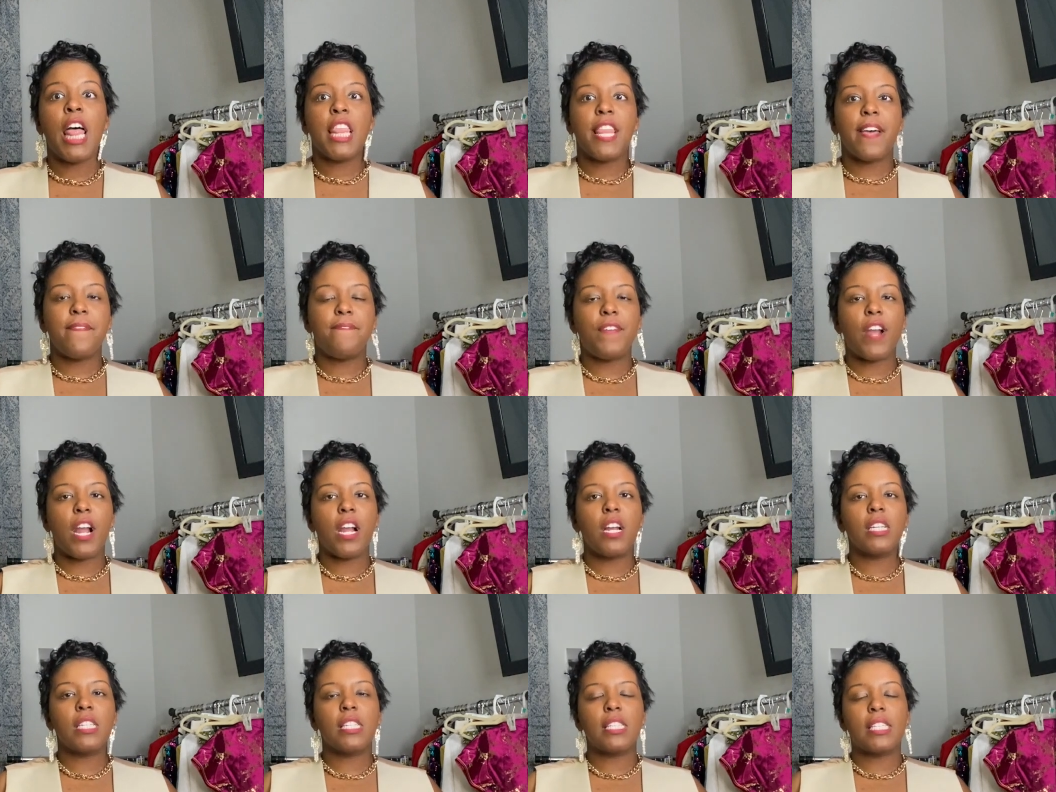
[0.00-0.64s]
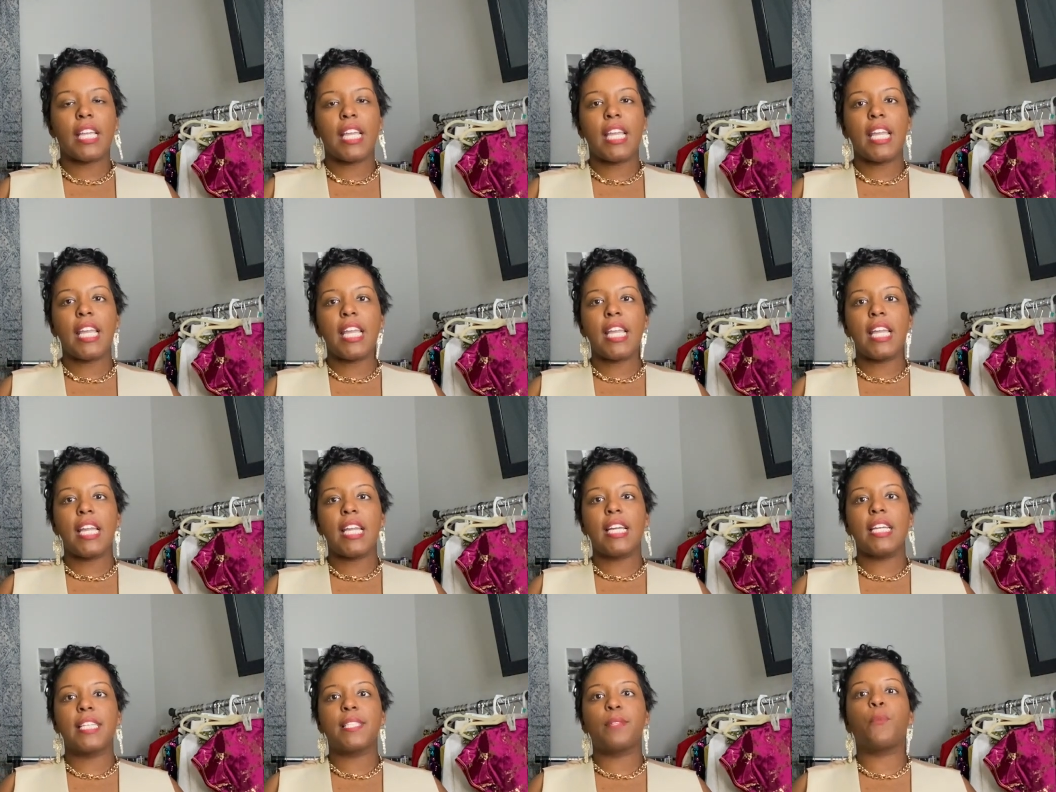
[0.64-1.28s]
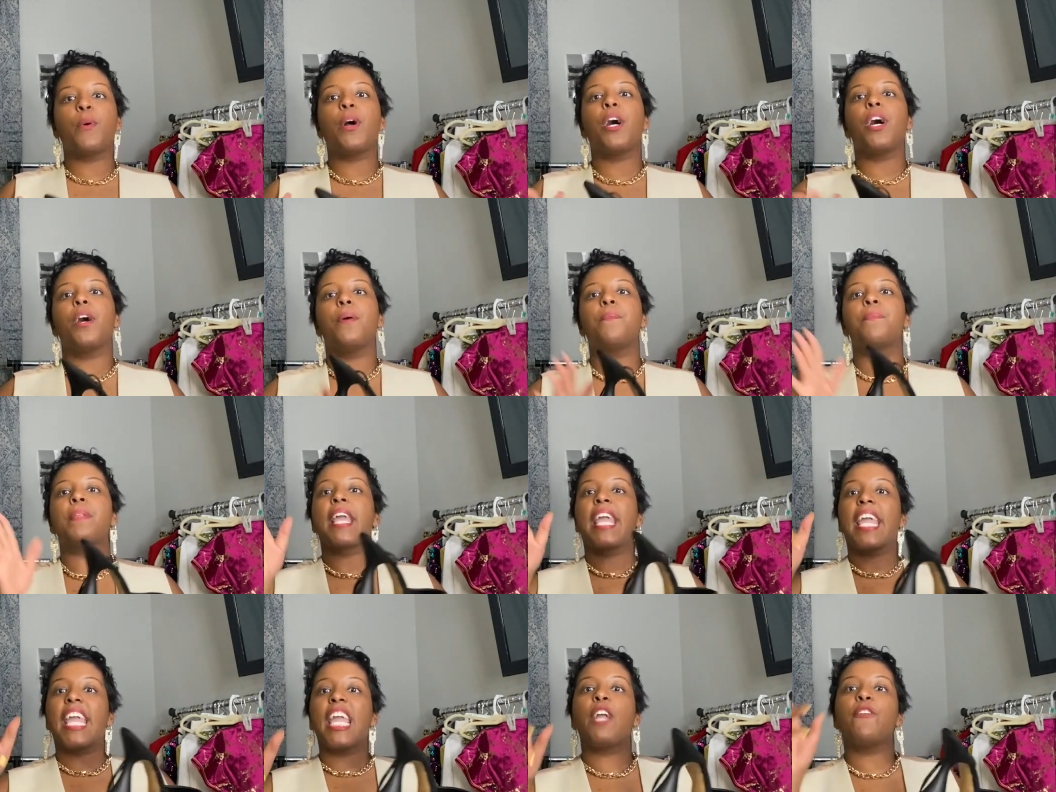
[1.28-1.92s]
The first is,
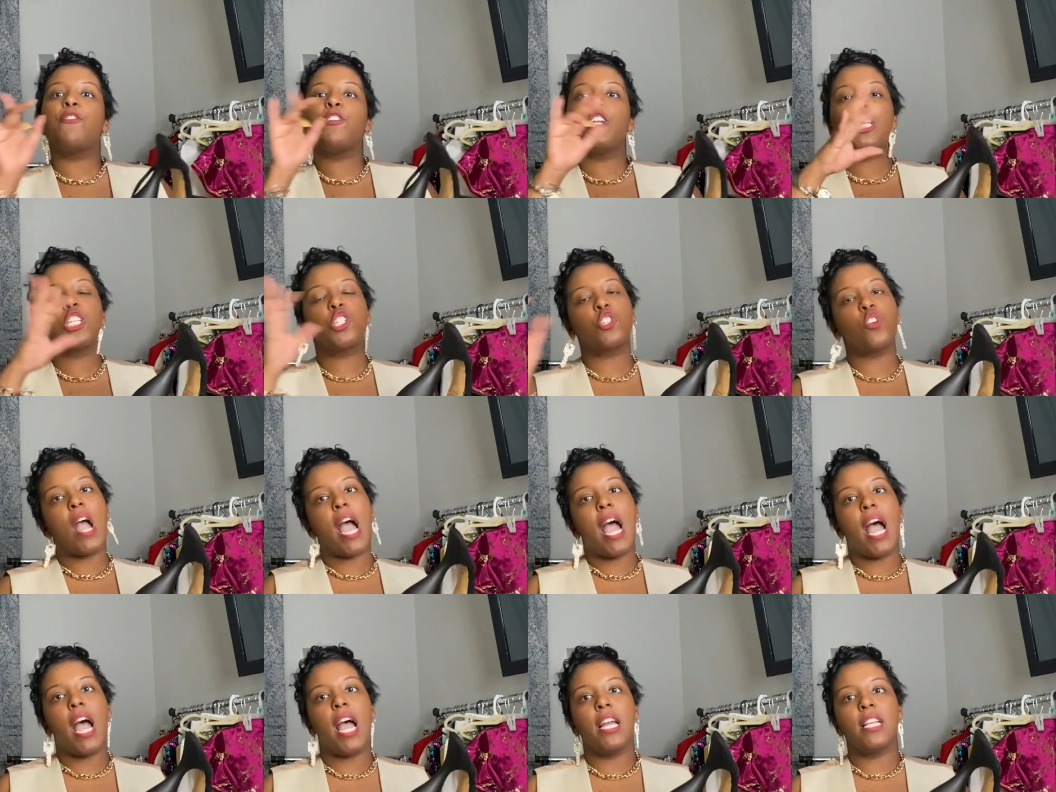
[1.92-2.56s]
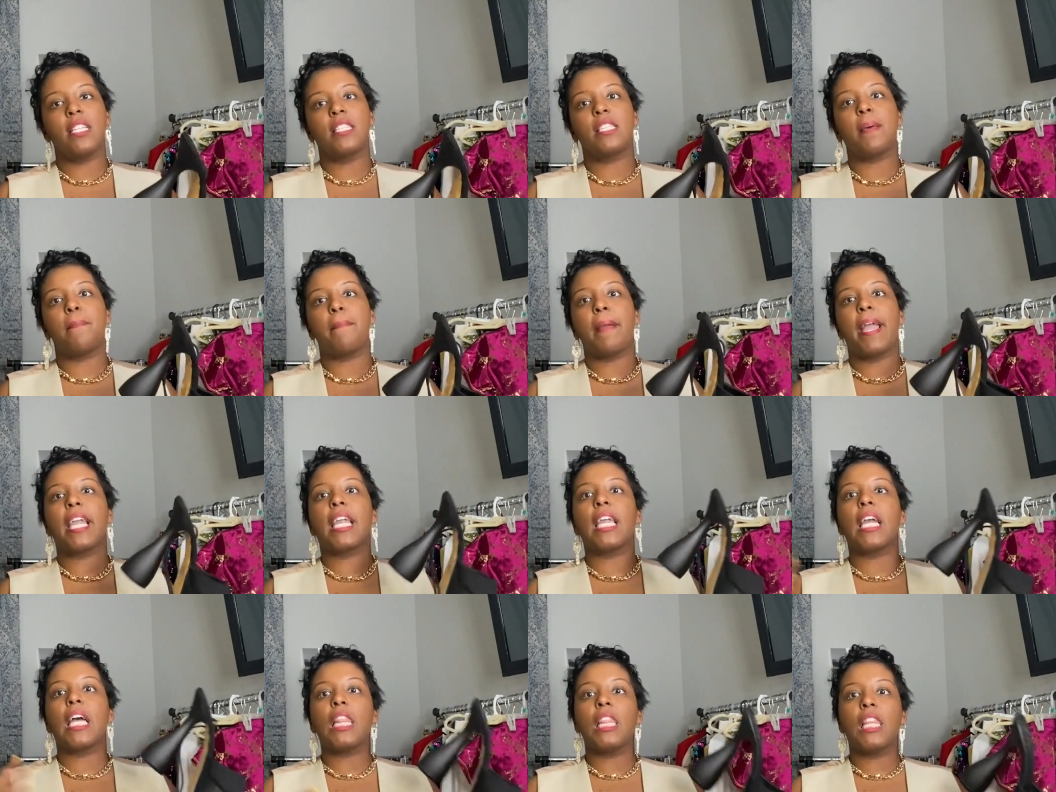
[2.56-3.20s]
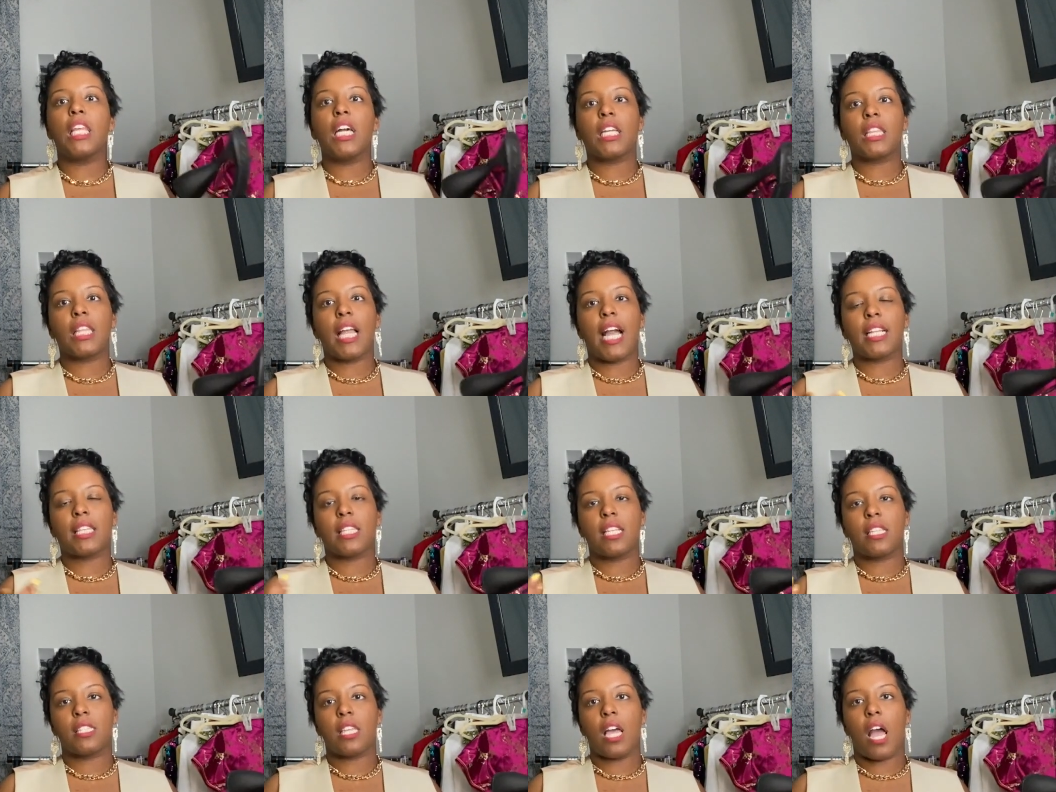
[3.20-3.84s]
well, if you're trying to make it look
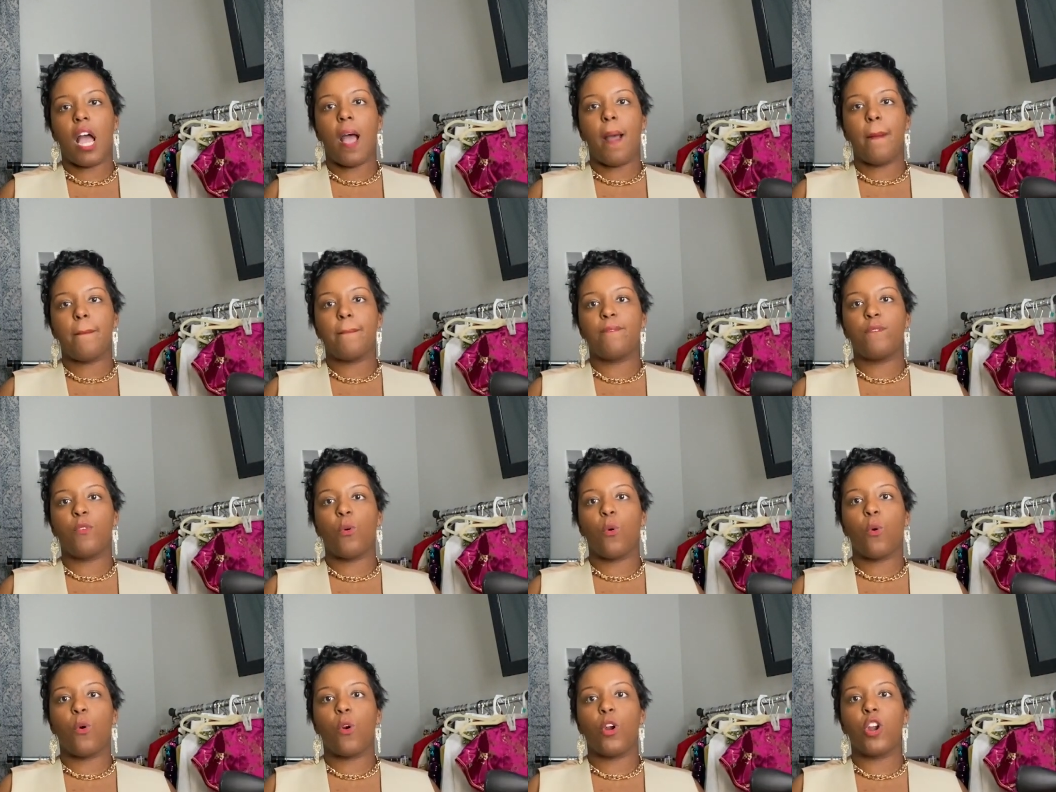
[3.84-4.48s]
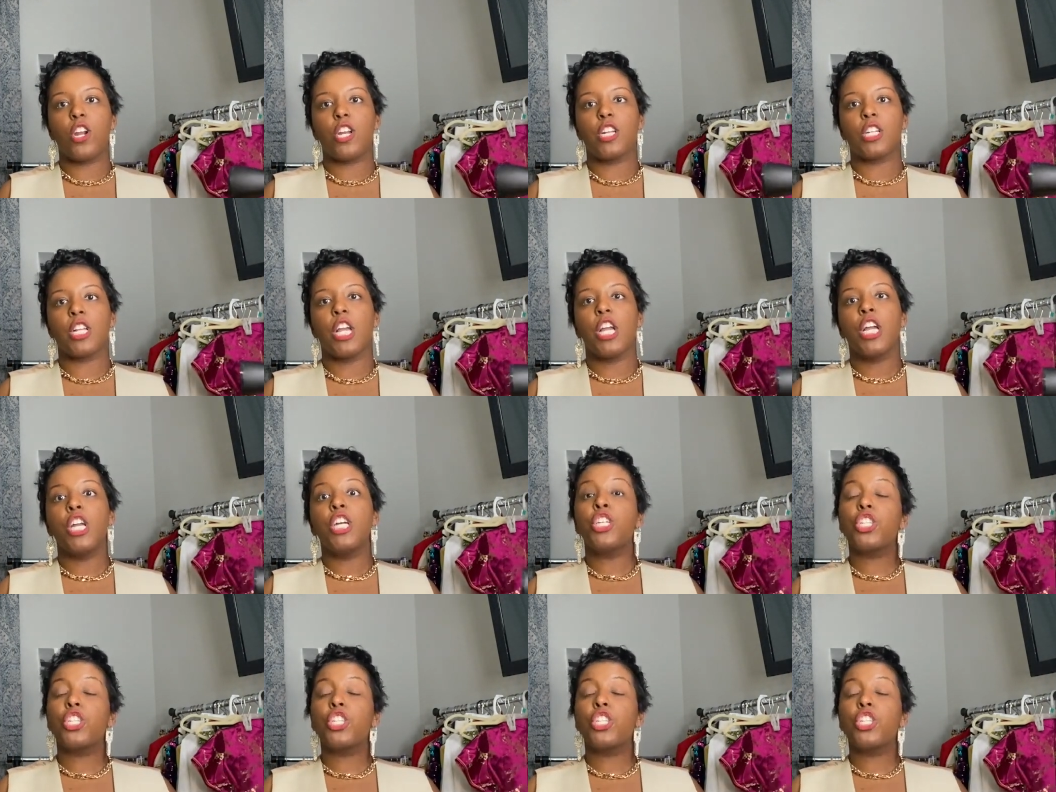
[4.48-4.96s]
like the Tom Ford